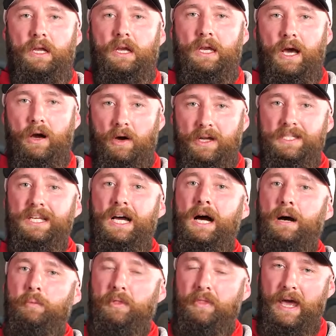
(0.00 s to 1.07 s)
Now on
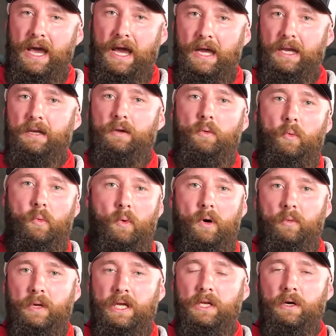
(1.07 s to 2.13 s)
top of that,
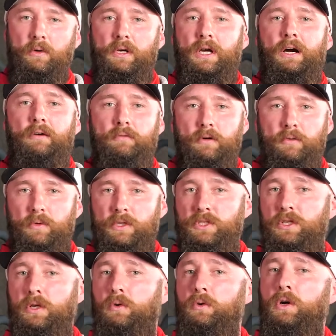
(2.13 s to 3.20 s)
what we don't cover, which
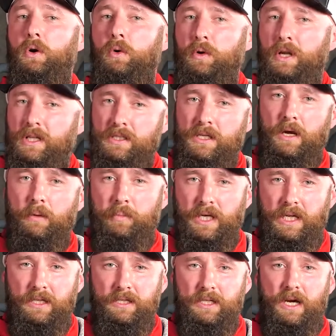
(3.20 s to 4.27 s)
no coatings
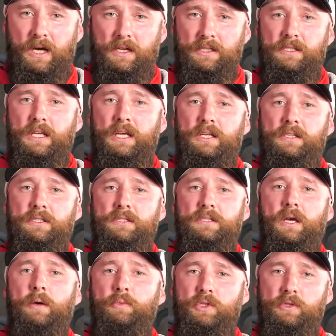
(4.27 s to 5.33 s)
company does, is
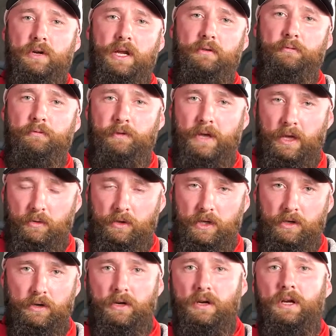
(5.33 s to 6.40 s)
substrate
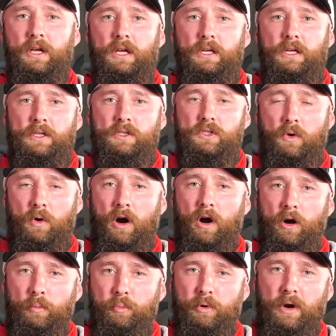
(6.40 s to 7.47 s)
failure. So
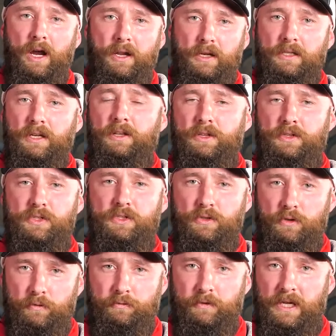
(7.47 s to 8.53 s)
our product on the
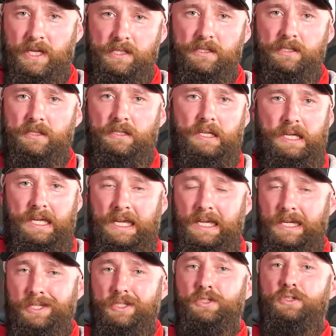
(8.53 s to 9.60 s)
surface in
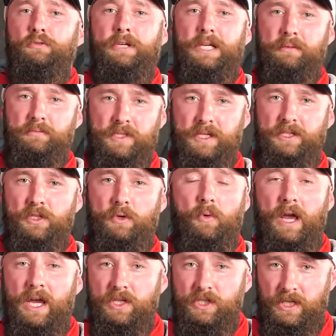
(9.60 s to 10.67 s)
extreme
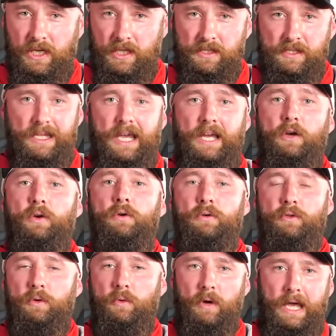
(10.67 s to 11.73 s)
situations like
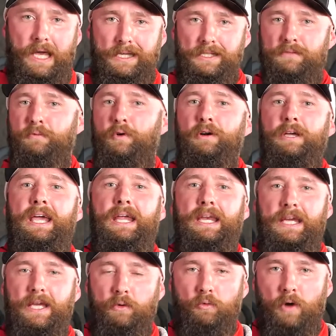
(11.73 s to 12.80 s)
earthquakes,
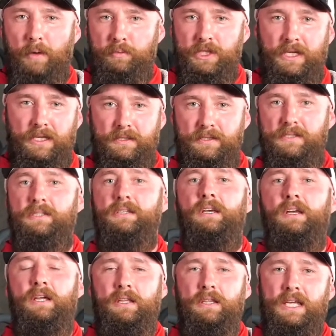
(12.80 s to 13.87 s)
volcanic eruptions,
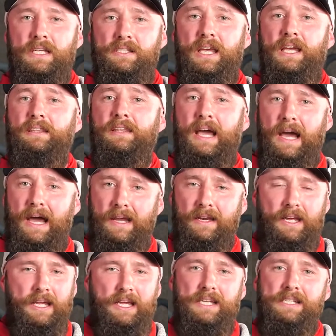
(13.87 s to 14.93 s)
things like
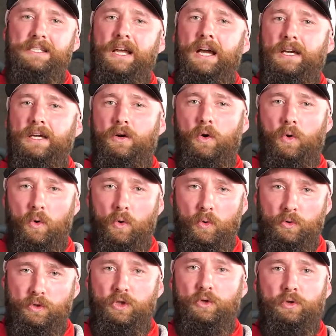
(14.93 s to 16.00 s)
that, is not gonna
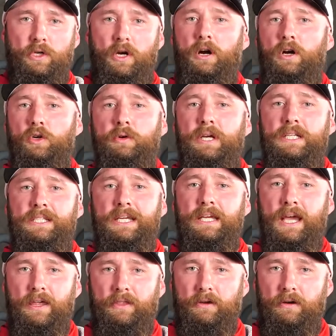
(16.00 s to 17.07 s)
hold your concrete
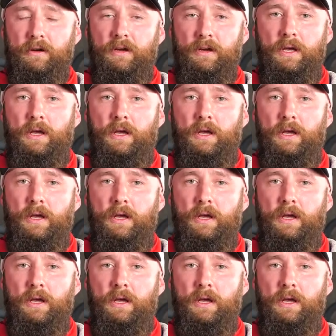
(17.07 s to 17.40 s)
together.